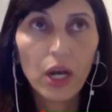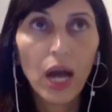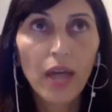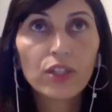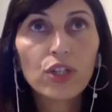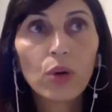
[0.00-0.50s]

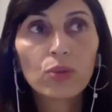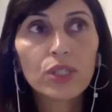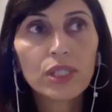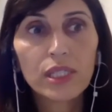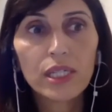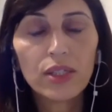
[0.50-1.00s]
I don't
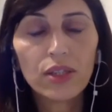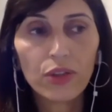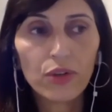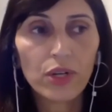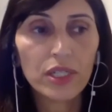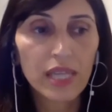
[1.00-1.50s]
see that
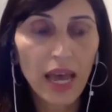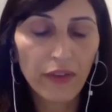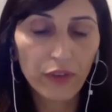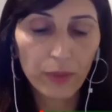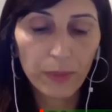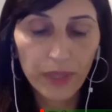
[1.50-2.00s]
there has
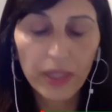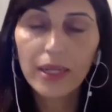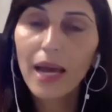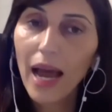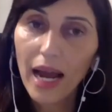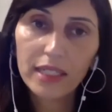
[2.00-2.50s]
ever been an
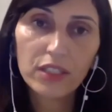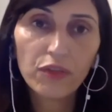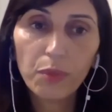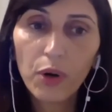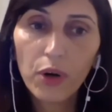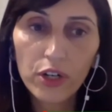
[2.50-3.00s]
active
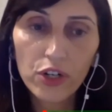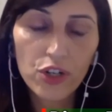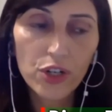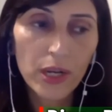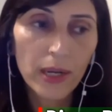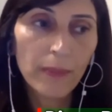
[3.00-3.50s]
push,